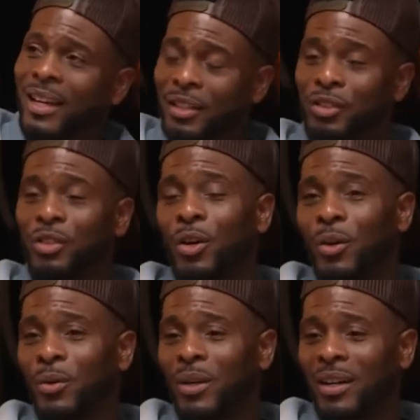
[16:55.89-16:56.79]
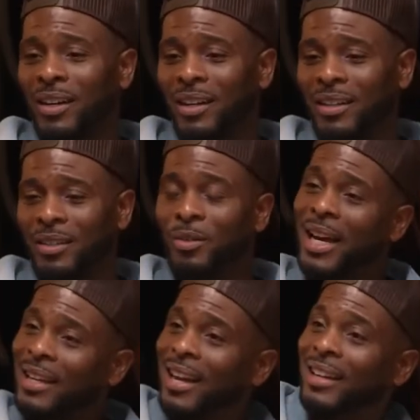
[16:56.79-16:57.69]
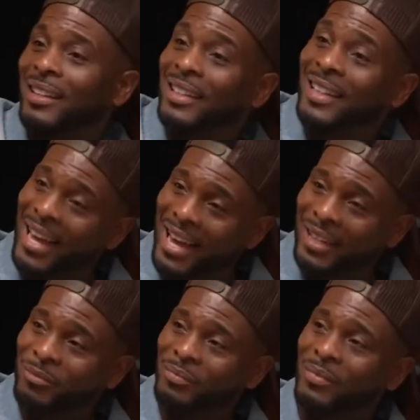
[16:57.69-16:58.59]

And so you got to kind of look at